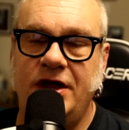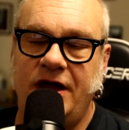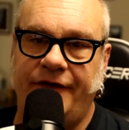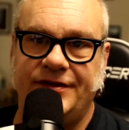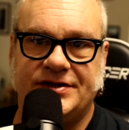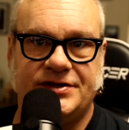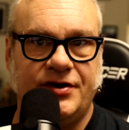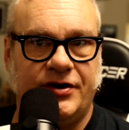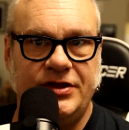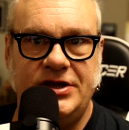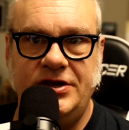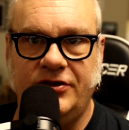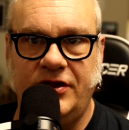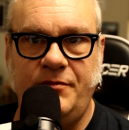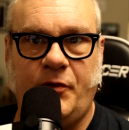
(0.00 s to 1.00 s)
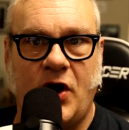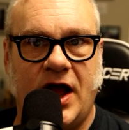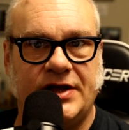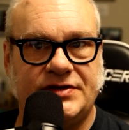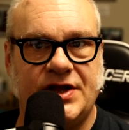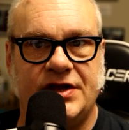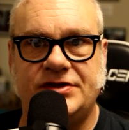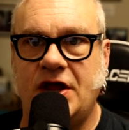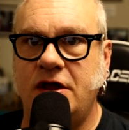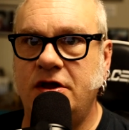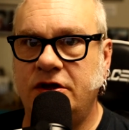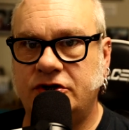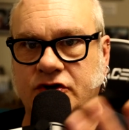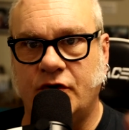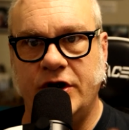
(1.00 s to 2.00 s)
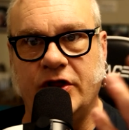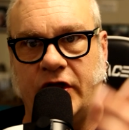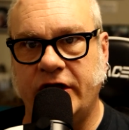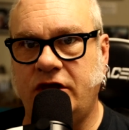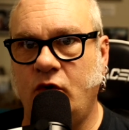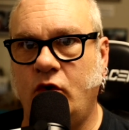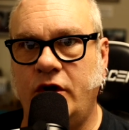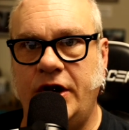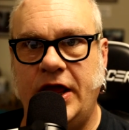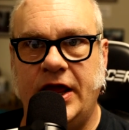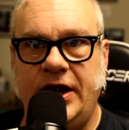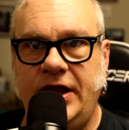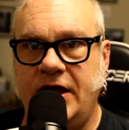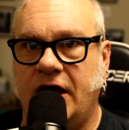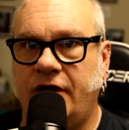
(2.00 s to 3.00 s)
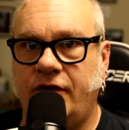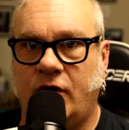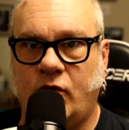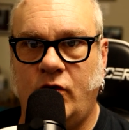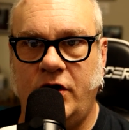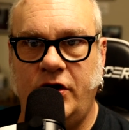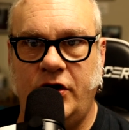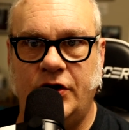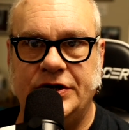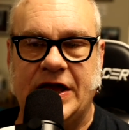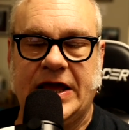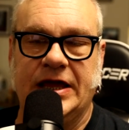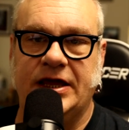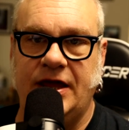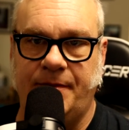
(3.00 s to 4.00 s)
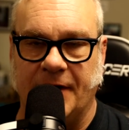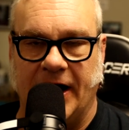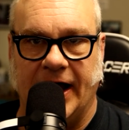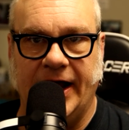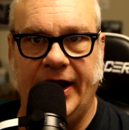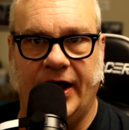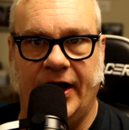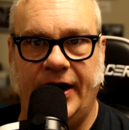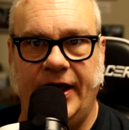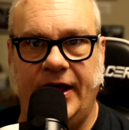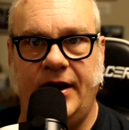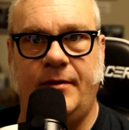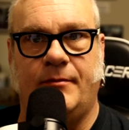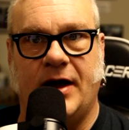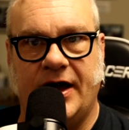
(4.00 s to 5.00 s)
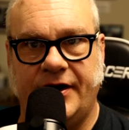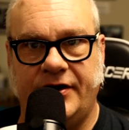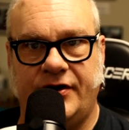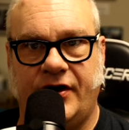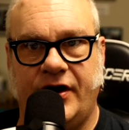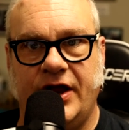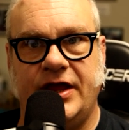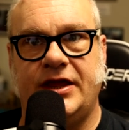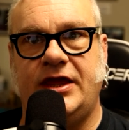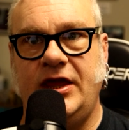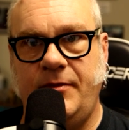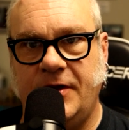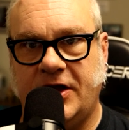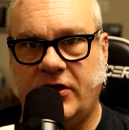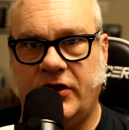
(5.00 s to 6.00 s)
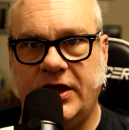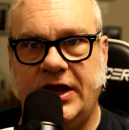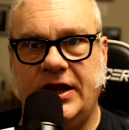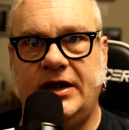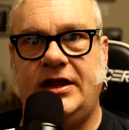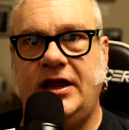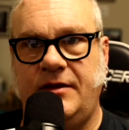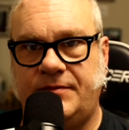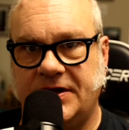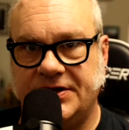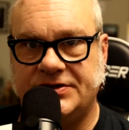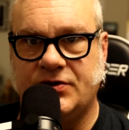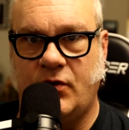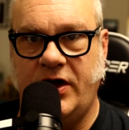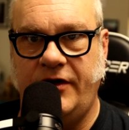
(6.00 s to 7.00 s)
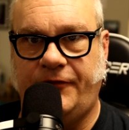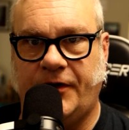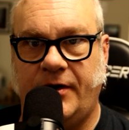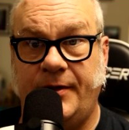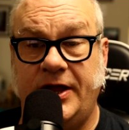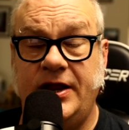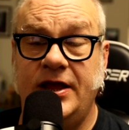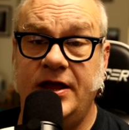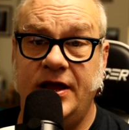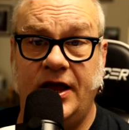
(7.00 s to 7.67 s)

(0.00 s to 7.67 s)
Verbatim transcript: If it's during the healing process, treat it like you would any other wound. Keep an eye on it, monitor it, keep it clean, keep things away from it.